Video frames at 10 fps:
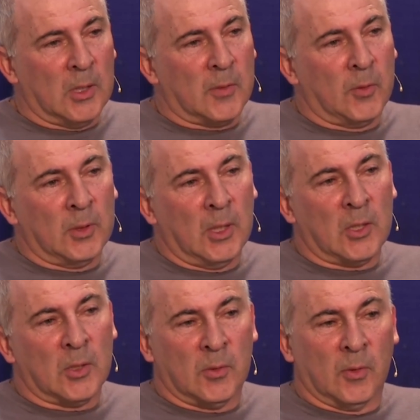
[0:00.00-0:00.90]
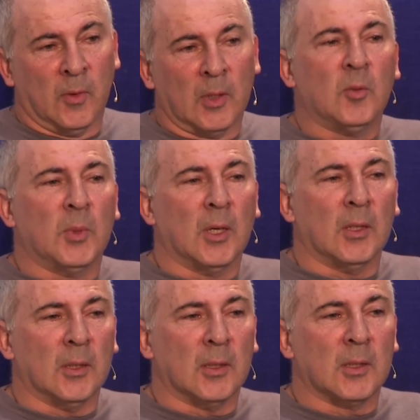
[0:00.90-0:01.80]
is foundations of quantum
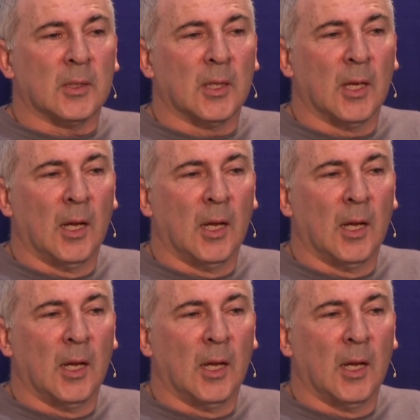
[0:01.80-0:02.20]
mechanics.